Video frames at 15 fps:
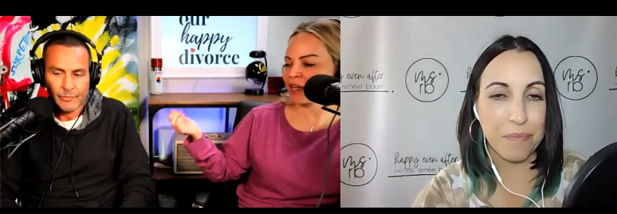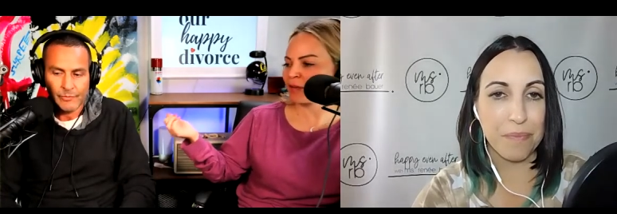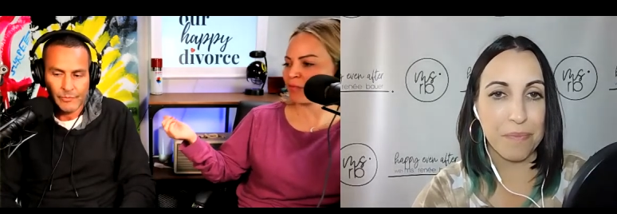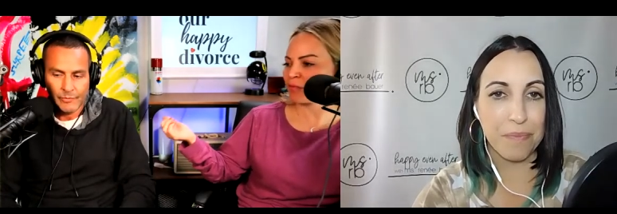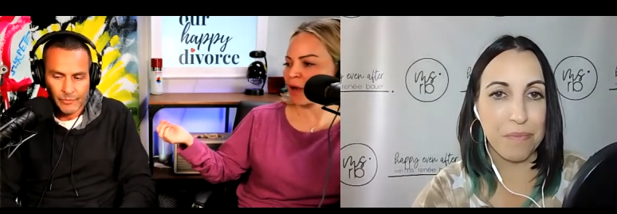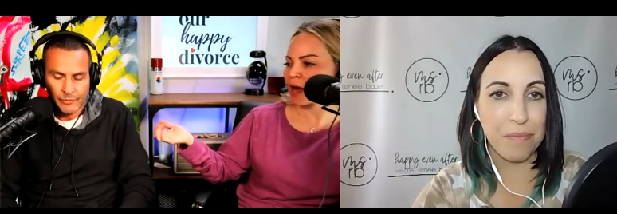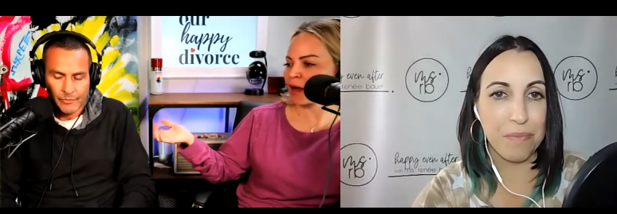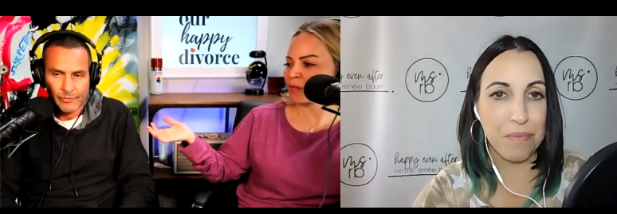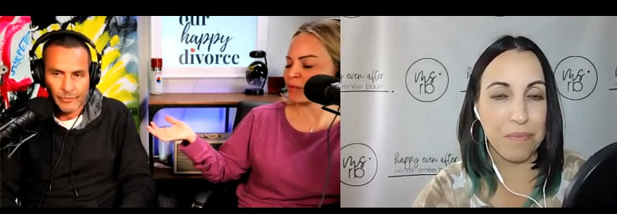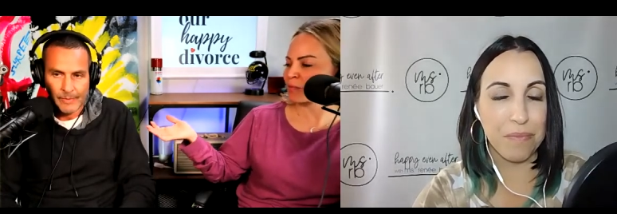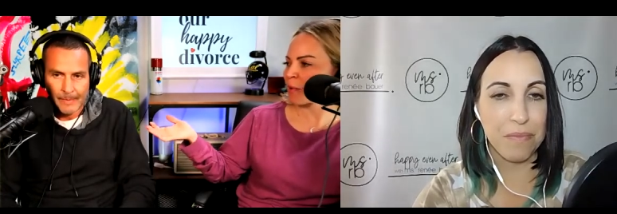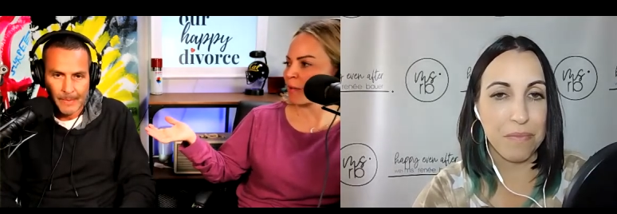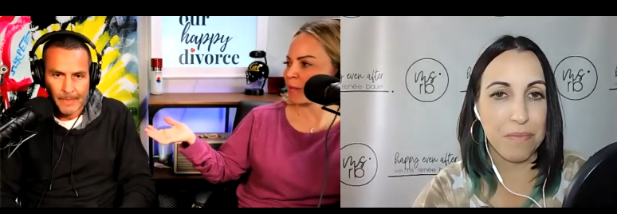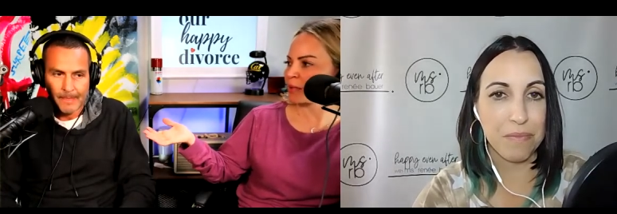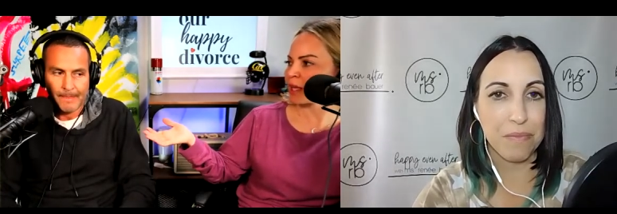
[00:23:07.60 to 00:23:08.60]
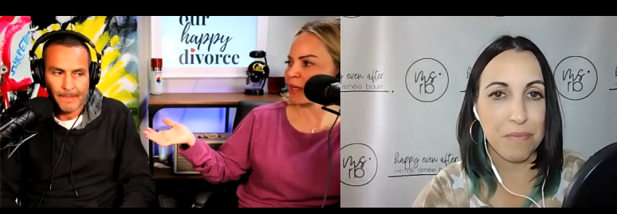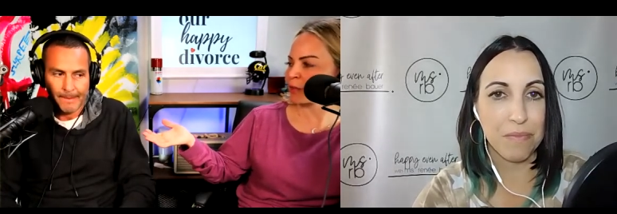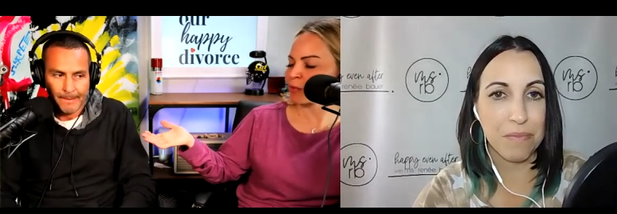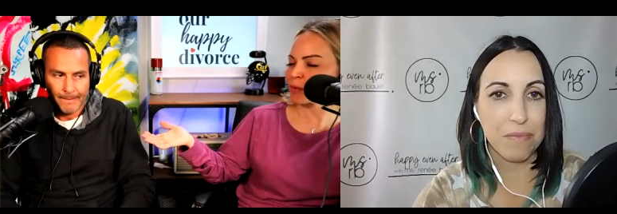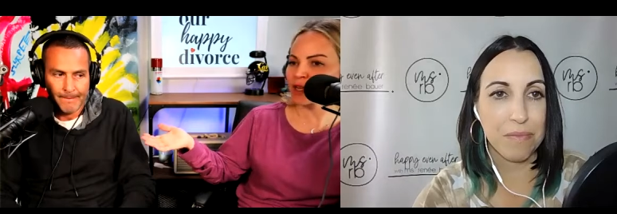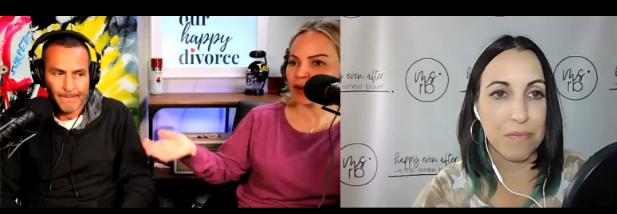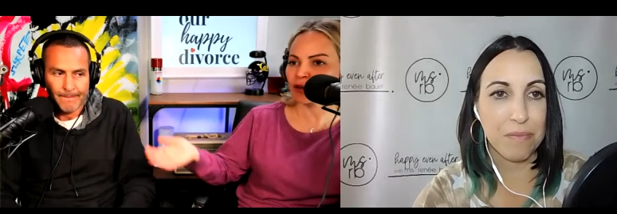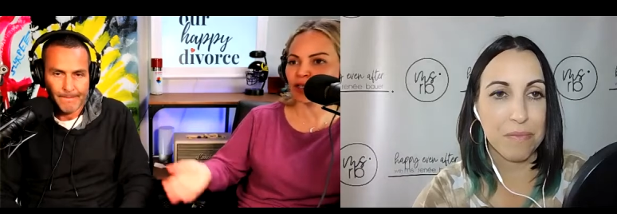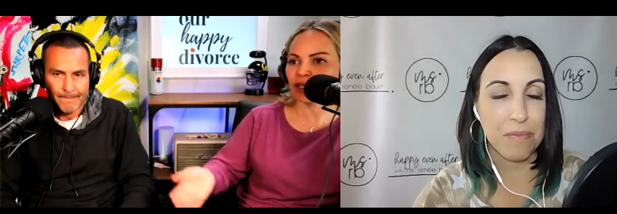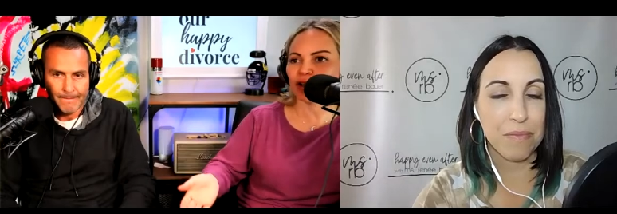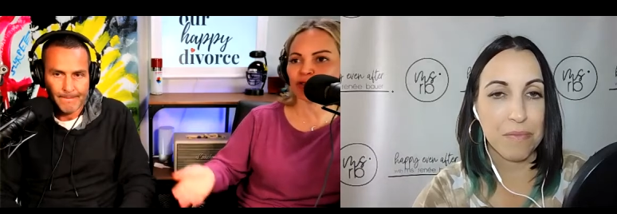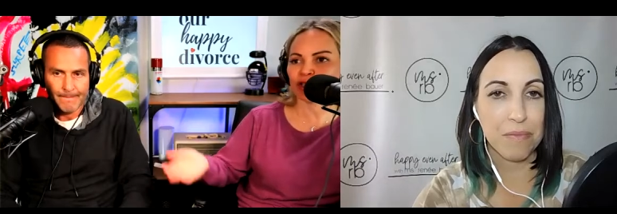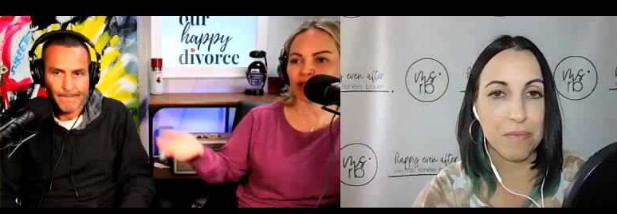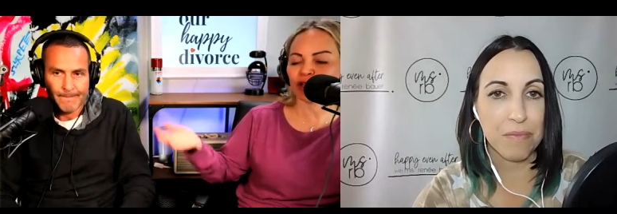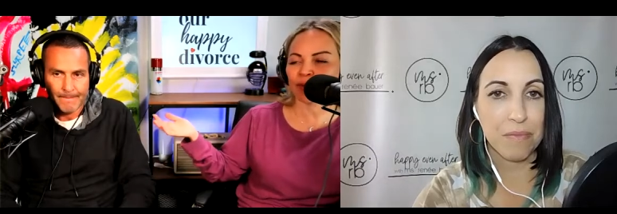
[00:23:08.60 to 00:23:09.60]
Speaker 1: uh, I, was probably like three years ago took
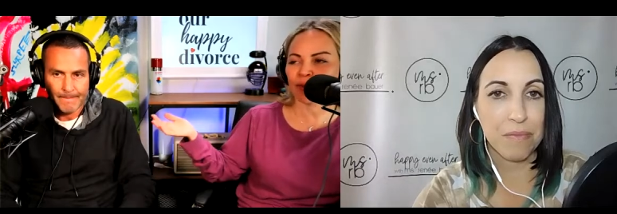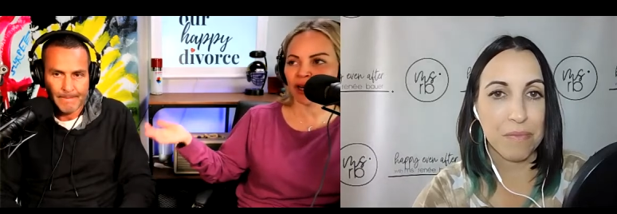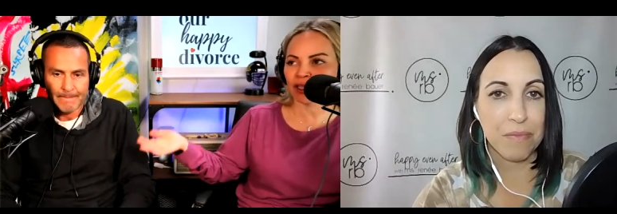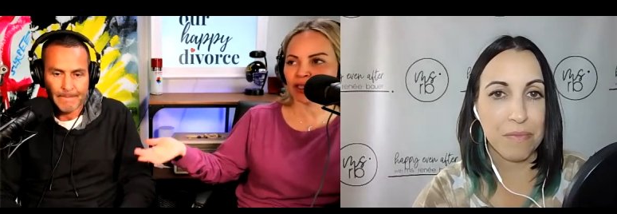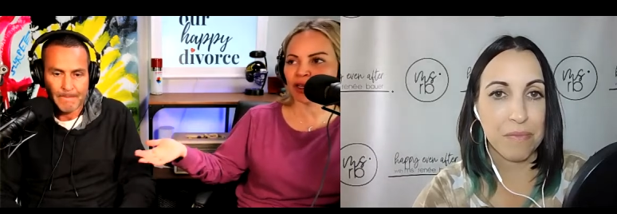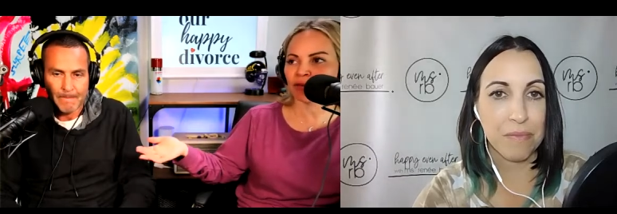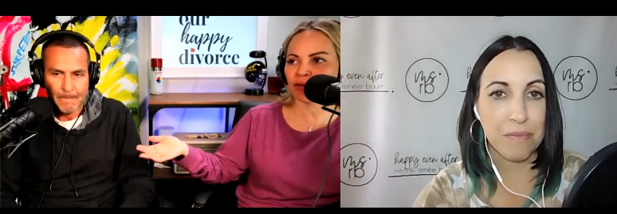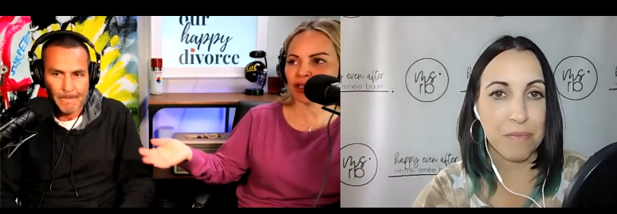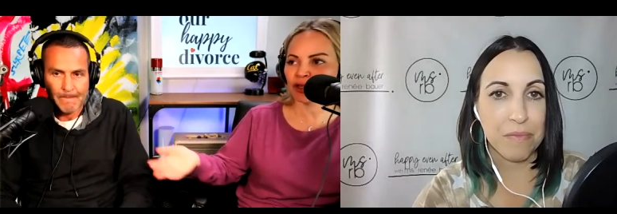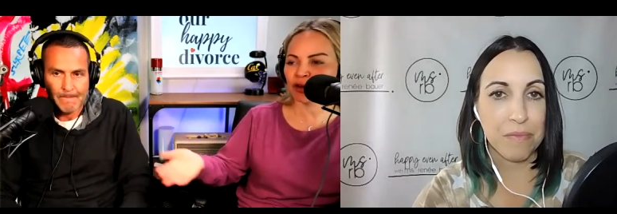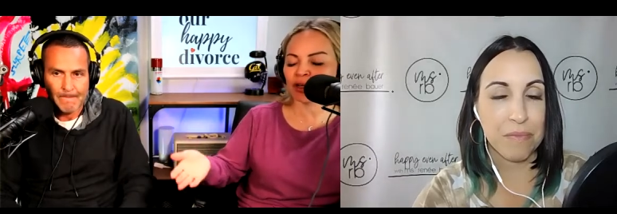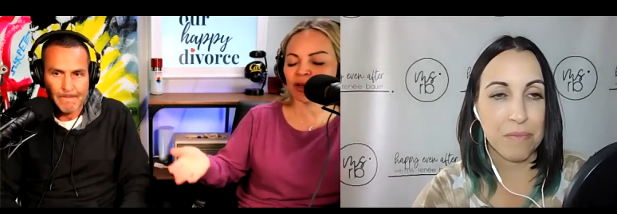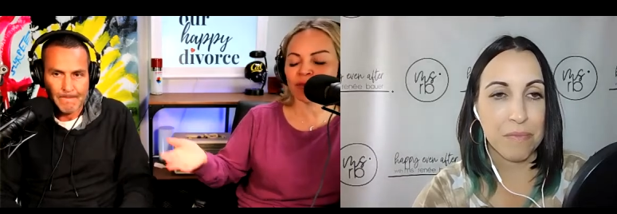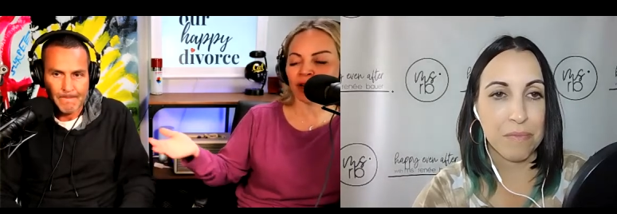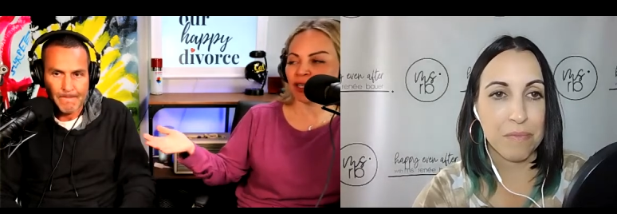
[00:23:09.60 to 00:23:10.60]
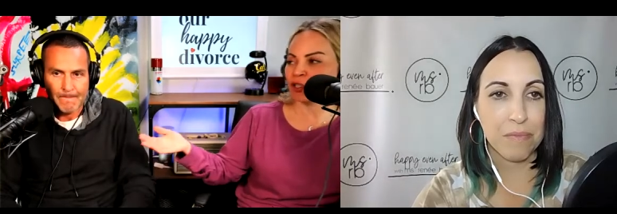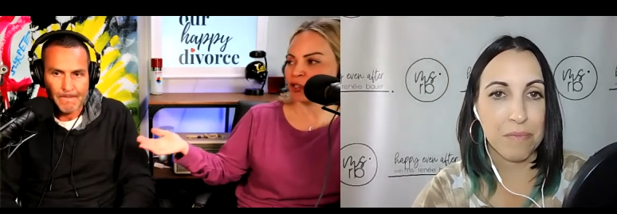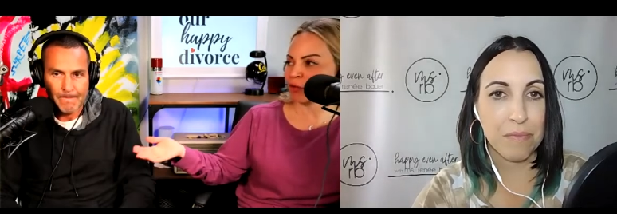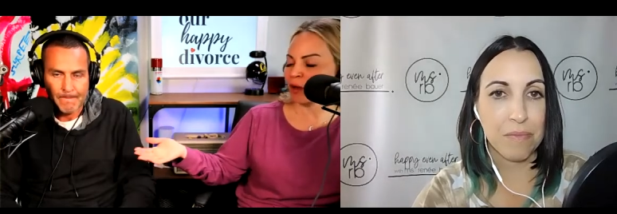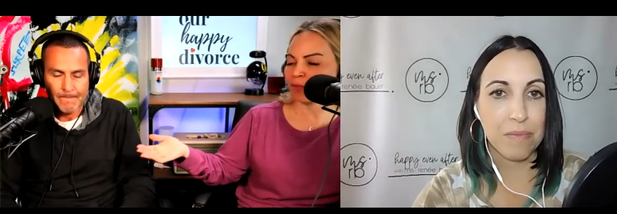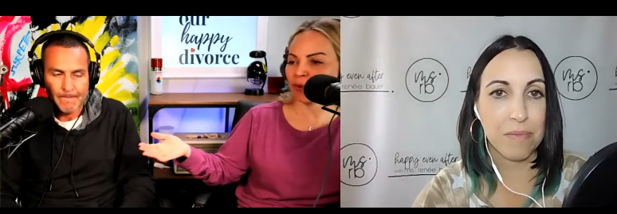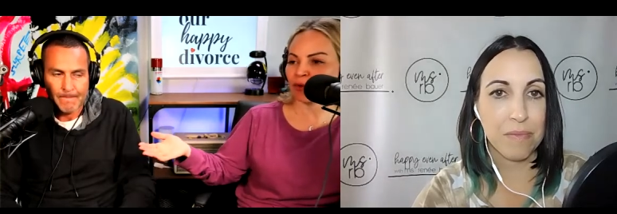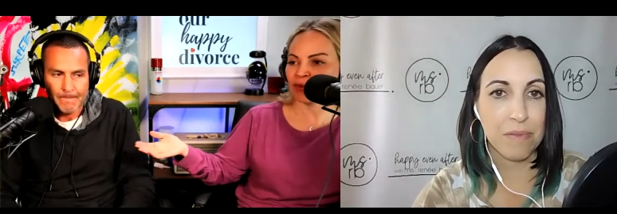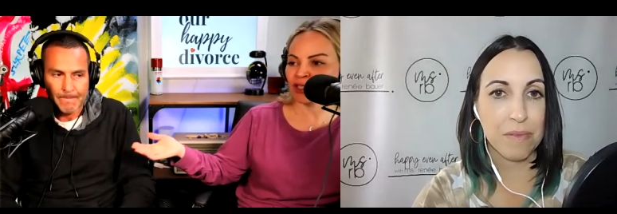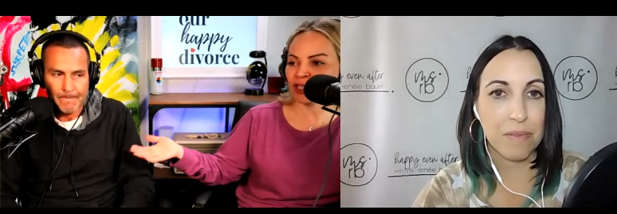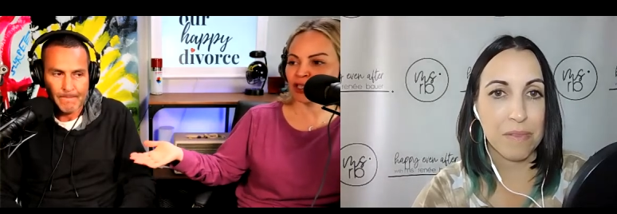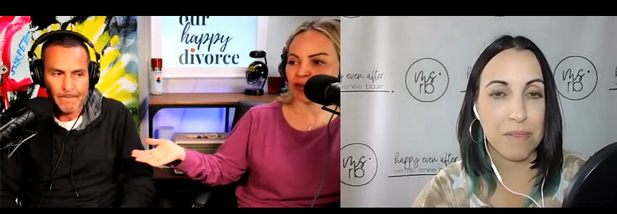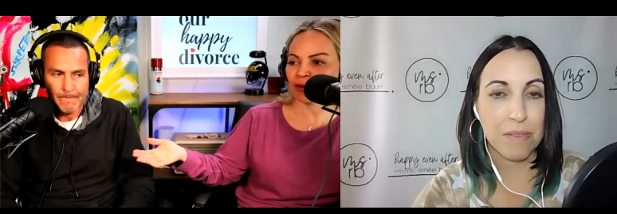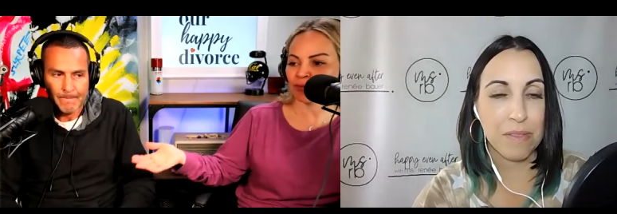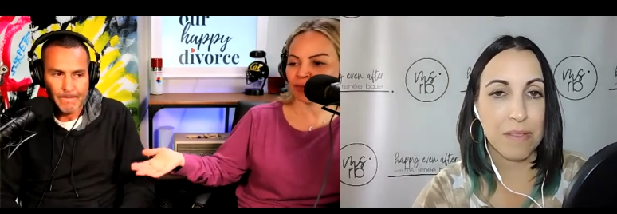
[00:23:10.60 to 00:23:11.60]
him on a took him on a trip, a fishing trip
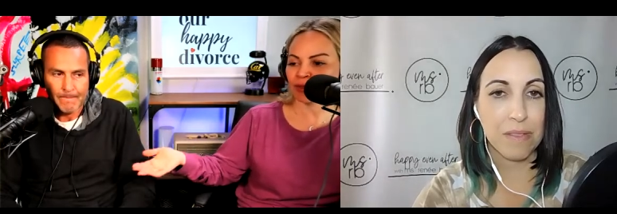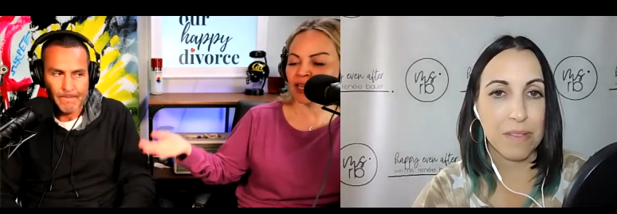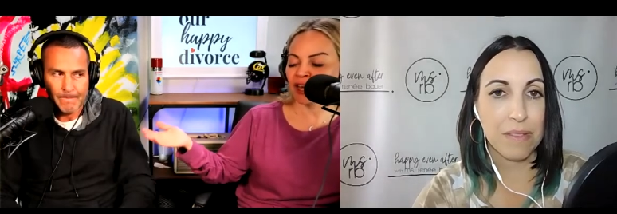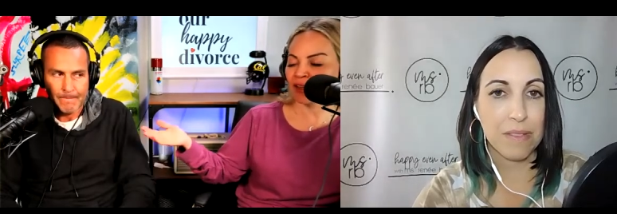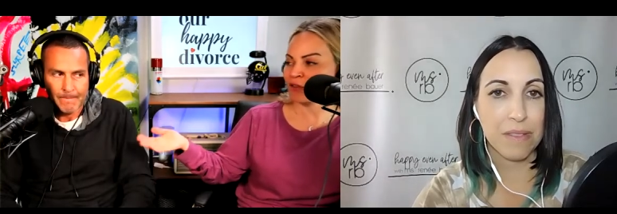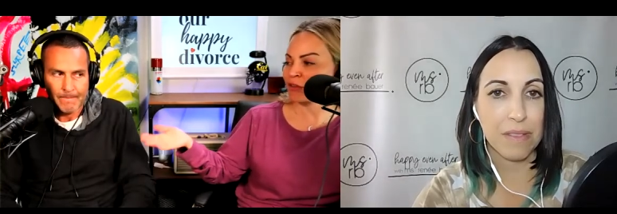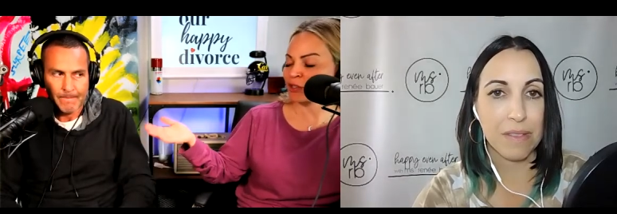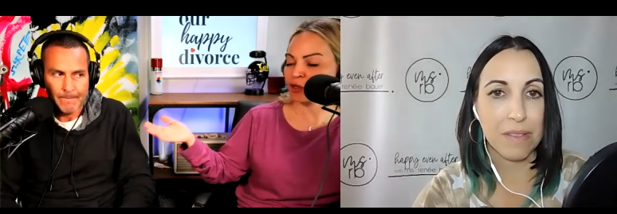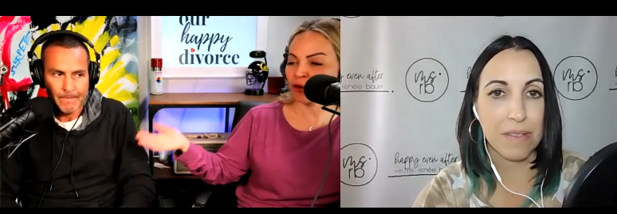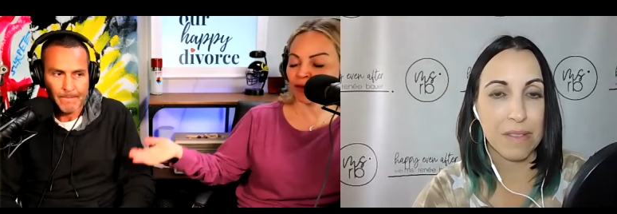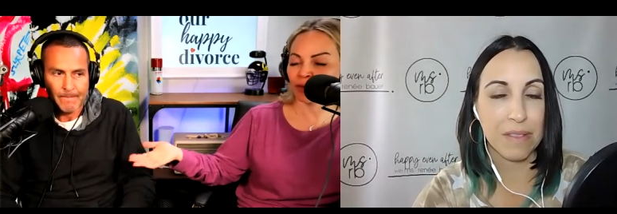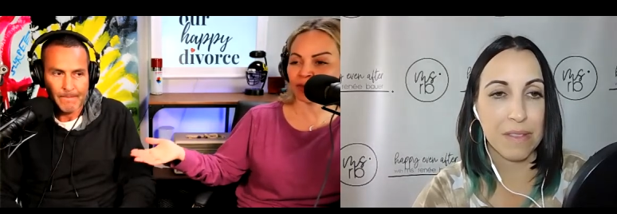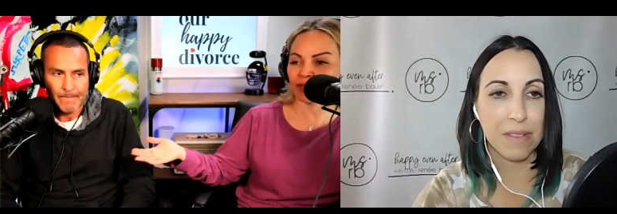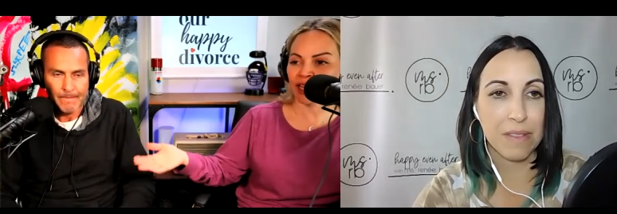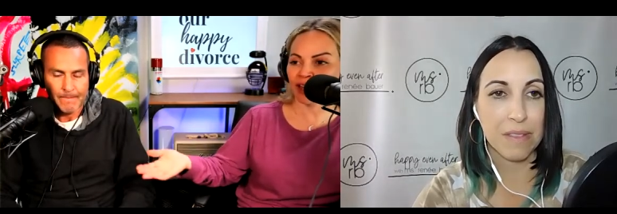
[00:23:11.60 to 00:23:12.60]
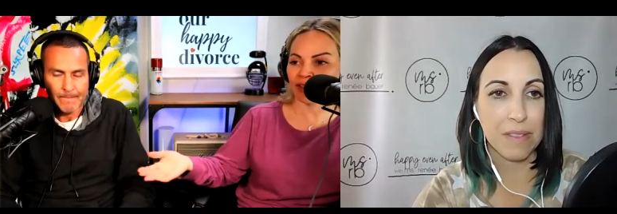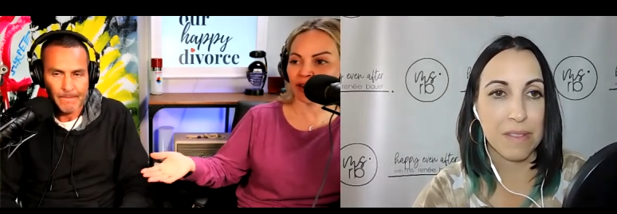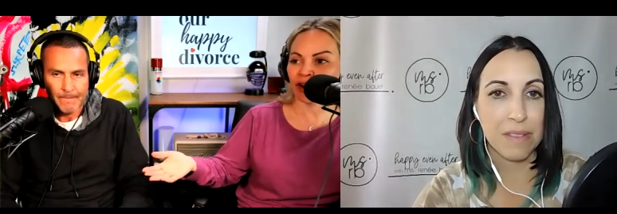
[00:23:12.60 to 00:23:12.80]
to get the two of them together,